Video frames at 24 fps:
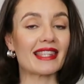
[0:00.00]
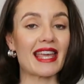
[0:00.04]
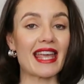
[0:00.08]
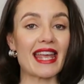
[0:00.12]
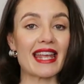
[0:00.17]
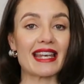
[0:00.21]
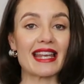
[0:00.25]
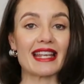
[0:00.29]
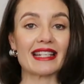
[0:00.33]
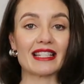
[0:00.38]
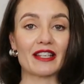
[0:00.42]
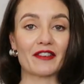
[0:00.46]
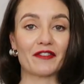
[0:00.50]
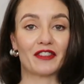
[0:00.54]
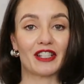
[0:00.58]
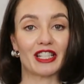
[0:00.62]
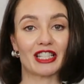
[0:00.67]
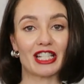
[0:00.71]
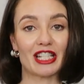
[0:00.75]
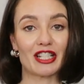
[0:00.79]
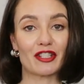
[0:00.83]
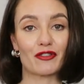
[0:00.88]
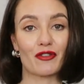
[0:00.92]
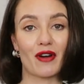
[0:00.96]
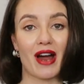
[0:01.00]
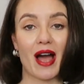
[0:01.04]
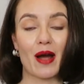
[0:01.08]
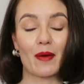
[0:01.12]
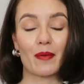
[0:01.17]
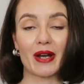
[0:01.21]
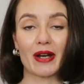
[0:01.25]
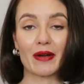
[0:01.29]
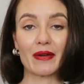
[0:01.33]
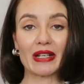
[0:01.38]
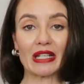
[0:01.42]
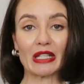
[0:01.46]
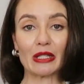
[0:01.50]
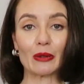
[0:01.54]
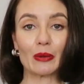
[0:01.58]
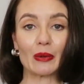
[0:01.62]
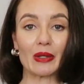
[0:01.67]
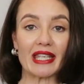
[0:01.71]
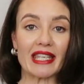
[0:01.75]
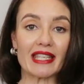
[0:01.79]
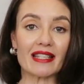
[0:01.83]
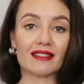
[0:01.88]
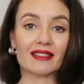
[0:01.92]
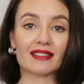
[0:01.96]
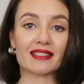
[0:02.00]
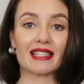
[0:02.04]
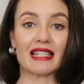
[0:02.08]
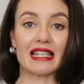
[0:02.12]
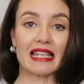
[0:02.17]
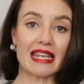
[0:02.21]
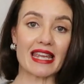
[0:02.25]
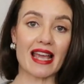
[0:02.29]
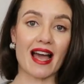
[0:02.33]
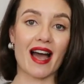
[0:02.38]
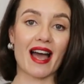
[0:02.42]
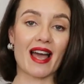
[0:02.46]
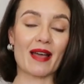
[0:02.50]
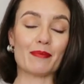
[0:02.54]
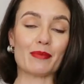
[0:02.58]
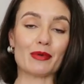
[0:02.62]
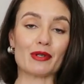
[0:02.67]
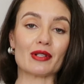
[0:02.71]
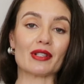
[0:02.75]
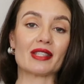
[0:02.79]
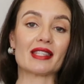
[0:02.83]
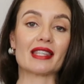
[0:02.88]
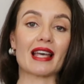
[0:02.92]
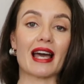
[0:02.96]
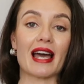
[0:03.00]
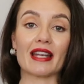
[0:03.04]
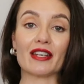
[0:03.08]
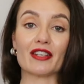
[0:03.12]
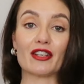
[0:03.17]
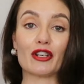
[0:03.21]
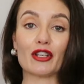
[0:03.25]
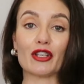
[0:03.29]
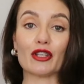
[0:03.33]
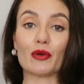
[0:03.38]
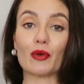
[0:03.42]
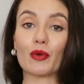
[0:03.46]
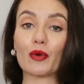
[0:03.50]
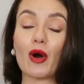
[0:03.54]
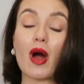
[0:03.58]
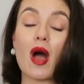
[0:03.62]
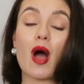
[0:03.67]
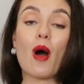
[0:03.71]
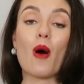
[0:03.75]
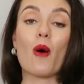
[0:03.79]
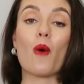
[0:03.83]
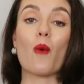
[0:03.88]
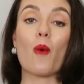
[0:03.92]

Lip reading: then definitely try wearing your heeled knee-high boots under your